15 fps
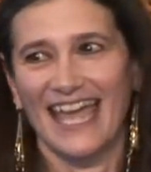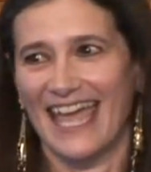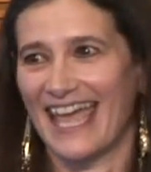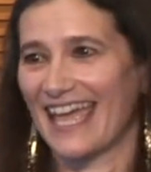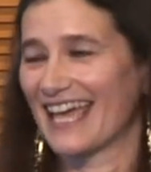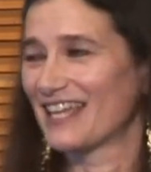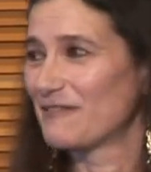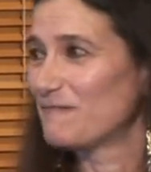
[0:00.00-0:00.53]

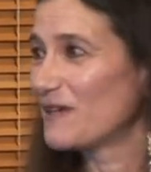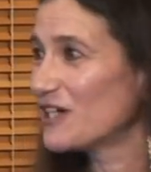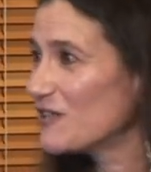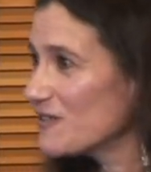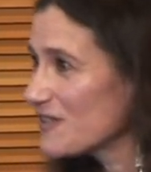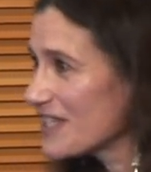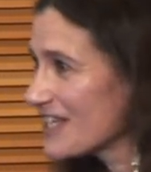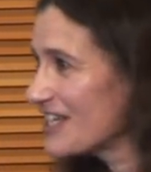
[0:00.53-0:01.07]
and, but
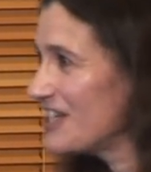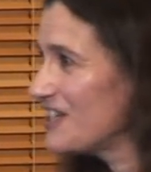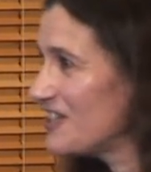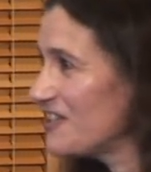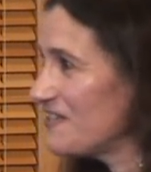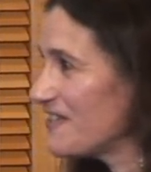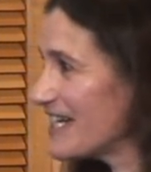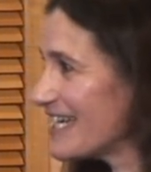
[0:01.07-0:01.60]
who's going to
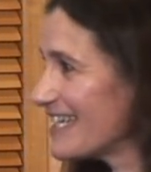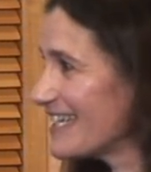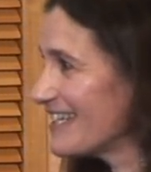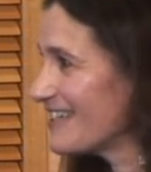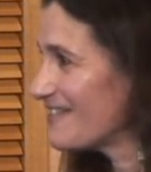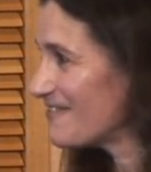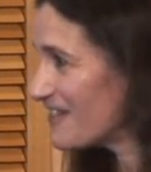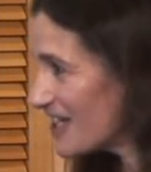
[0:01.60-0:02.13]
do it?
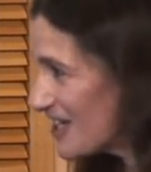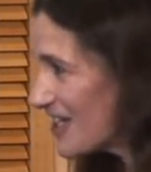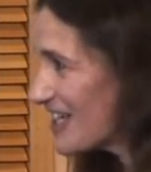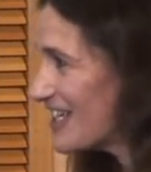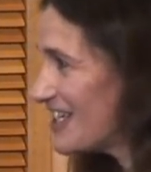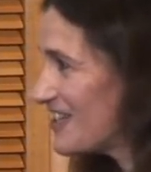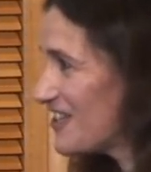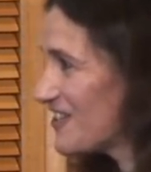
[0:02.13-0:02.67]
We're
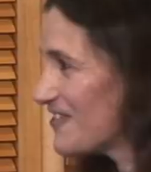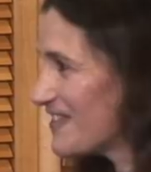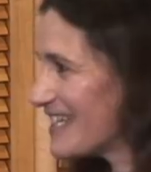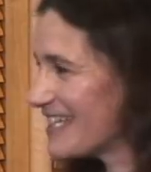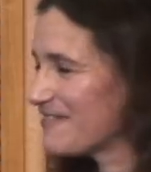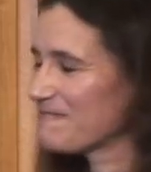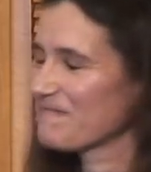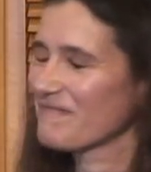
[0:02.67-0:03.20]
going to do
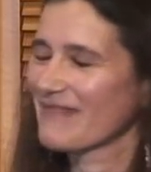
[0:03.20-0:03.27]
it.